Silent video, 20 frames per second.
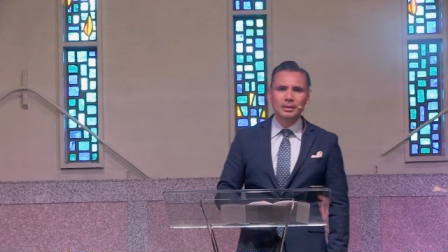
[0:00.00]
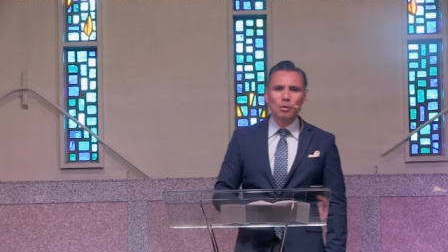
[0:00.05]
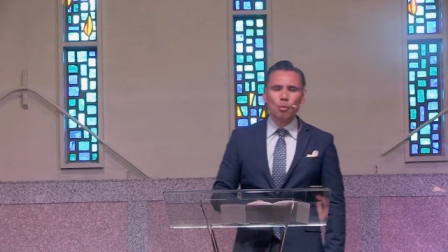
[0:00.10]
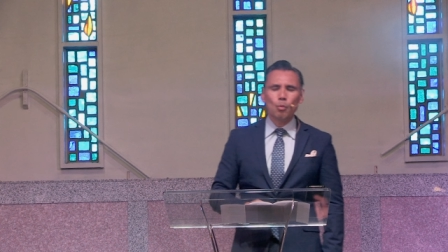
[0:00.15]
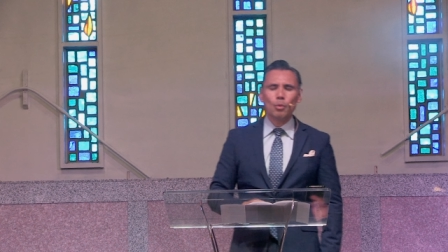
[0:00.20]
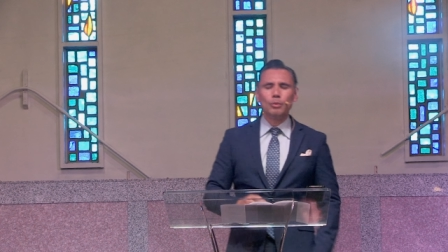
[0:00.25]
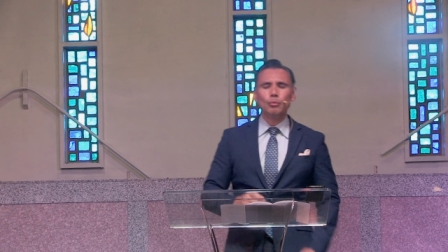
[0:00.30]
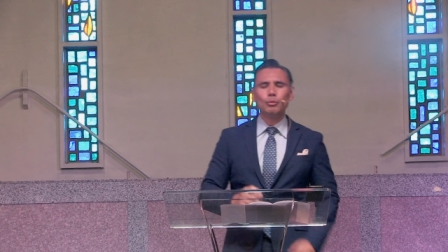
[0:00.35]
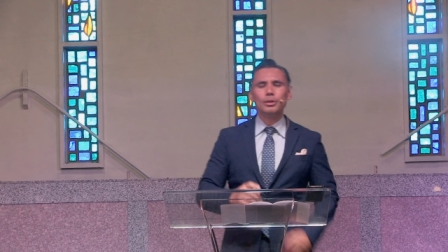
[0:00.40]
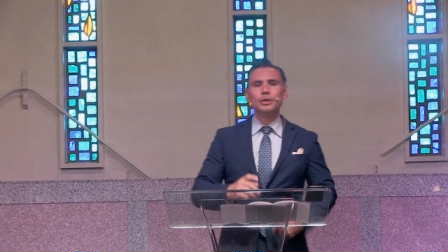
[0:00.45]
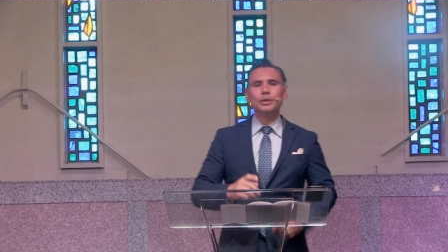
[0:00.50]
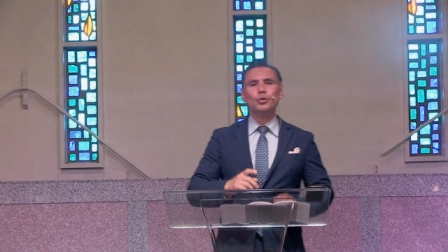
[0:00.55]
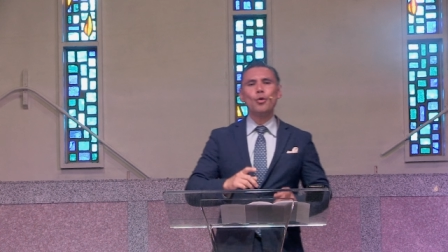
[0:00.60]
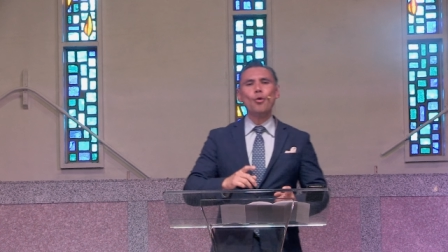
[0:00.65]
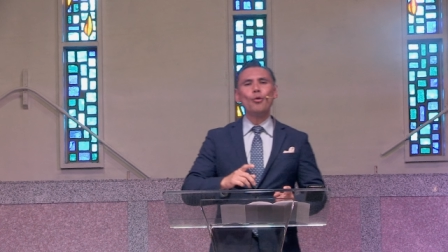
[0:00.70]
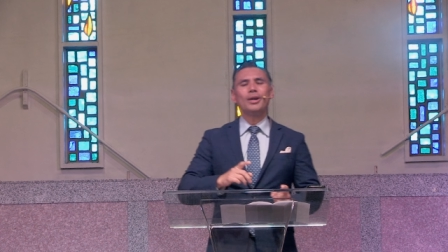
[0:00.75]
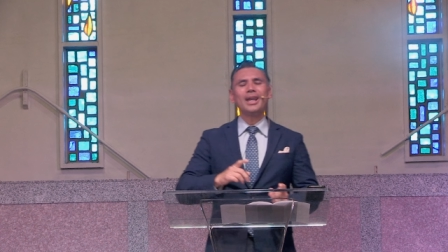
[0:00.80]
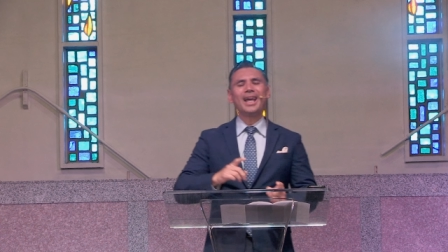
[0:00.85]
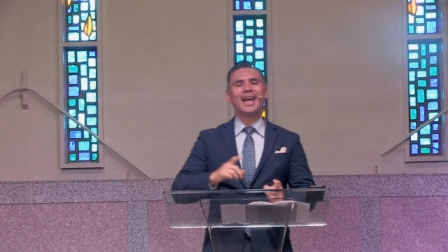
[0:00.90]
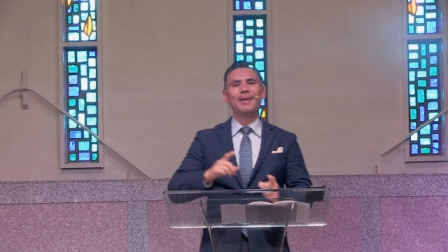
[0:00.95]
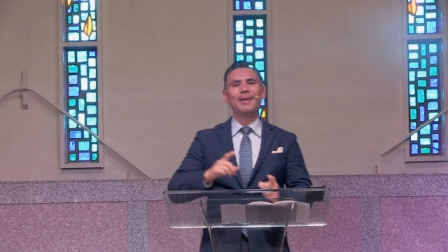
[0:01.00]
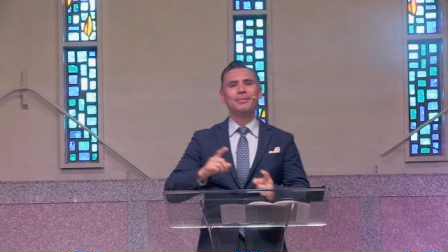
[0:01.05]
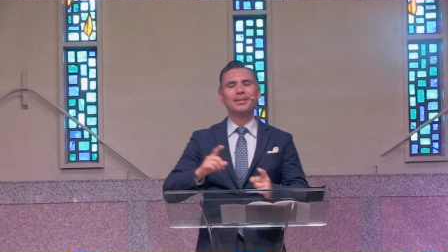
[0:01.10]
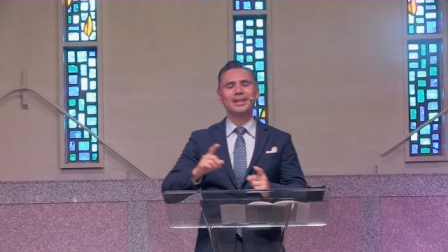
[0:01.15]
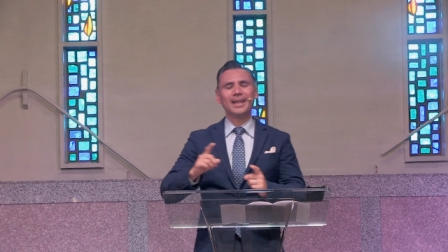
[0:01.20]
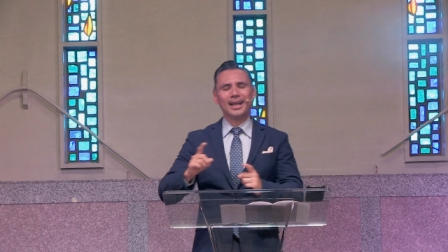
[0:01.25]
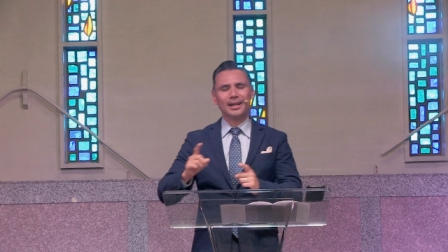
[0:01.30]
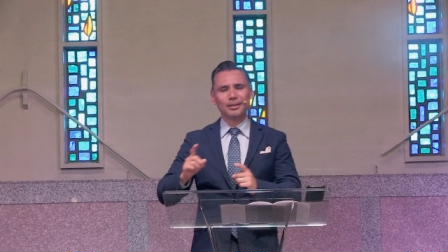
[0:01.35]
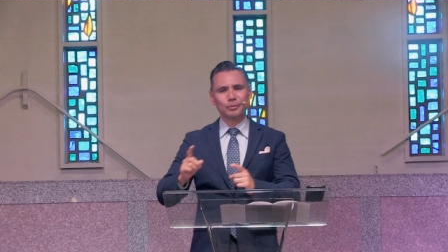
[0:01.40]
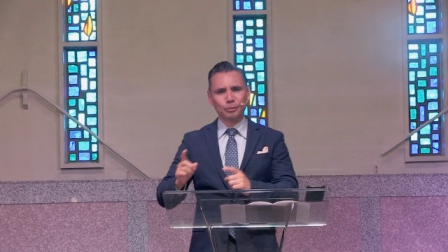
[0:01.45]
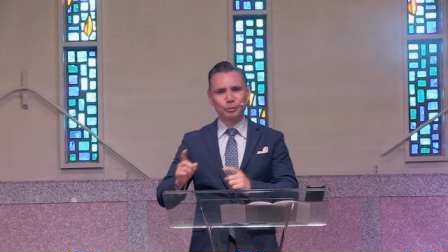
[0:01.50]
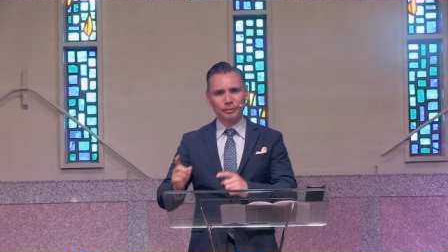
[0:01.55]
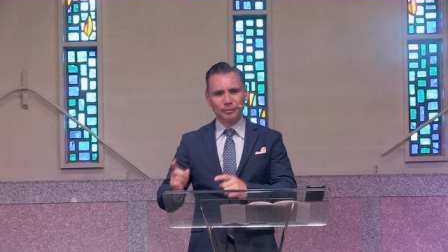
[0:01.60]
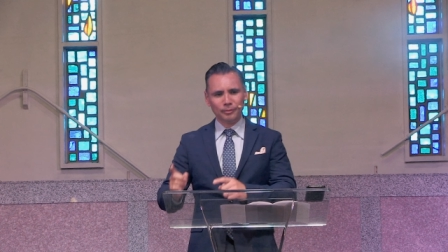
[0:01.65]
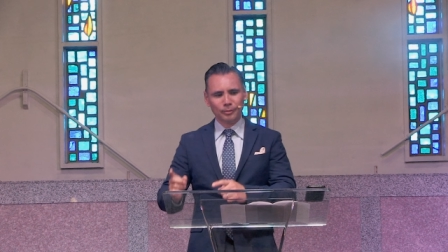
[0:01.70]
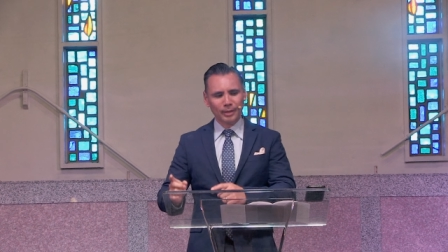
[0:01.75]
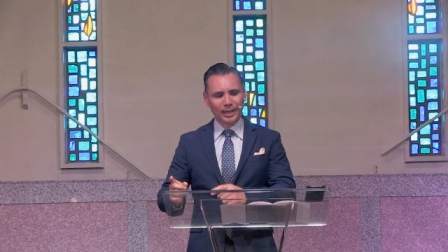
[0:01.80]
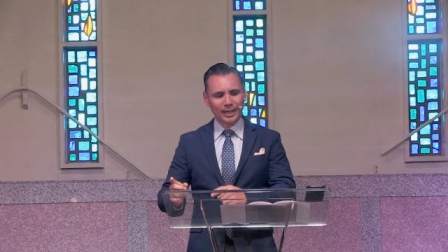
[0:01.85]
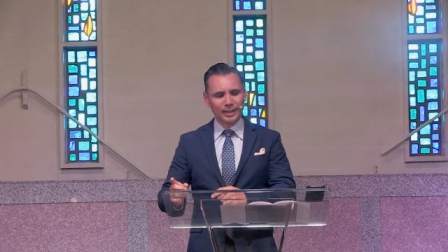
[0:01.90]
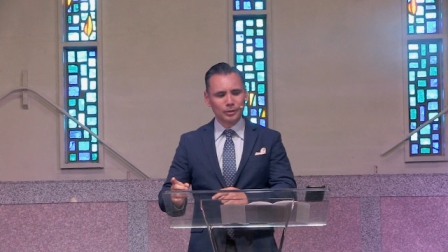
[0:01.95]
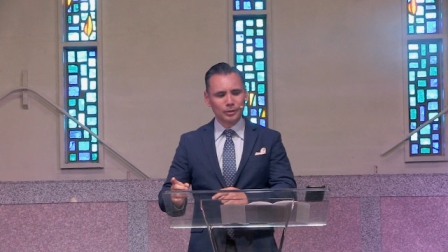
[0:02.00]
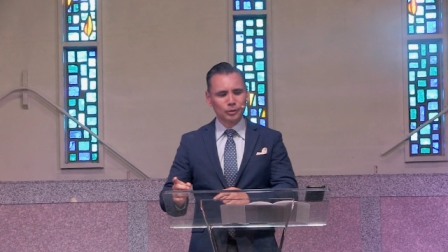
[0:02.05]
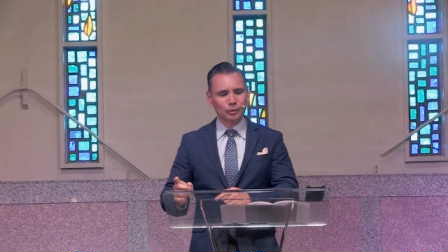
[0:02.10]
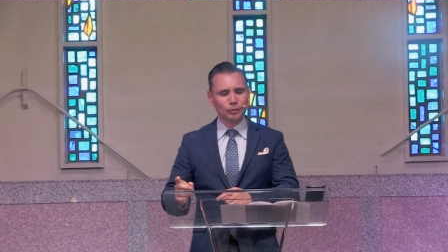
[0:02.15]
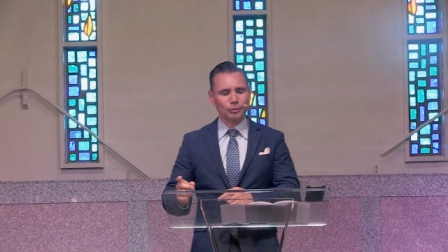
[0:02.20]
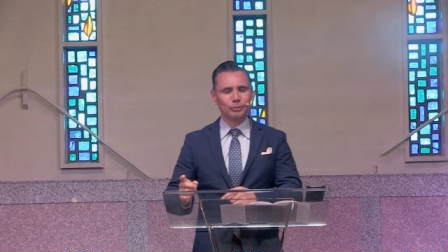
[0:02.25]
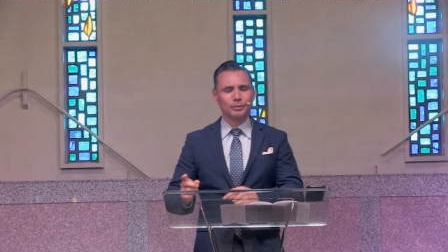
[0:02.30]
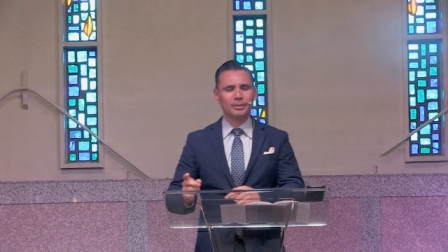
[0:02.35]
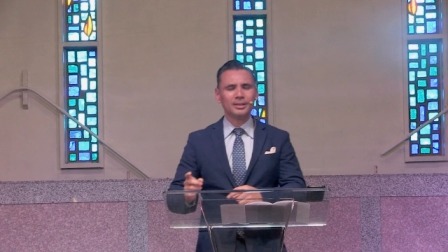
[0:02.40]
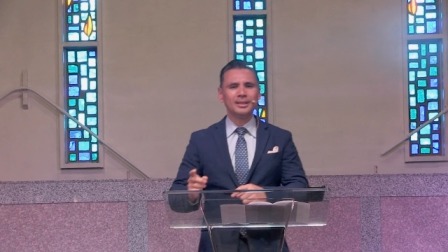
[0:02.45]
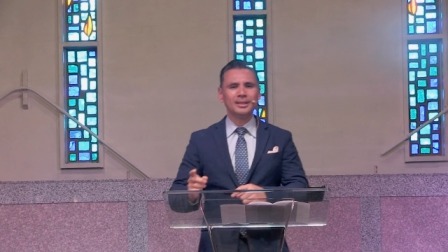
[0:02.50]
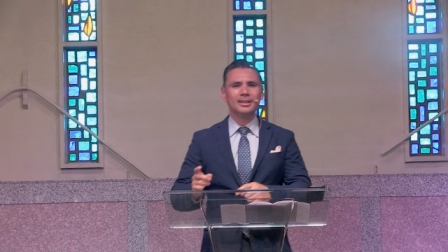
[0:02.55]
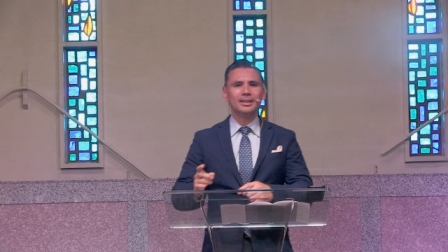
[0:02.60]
when we don't have an attitude of gratitude,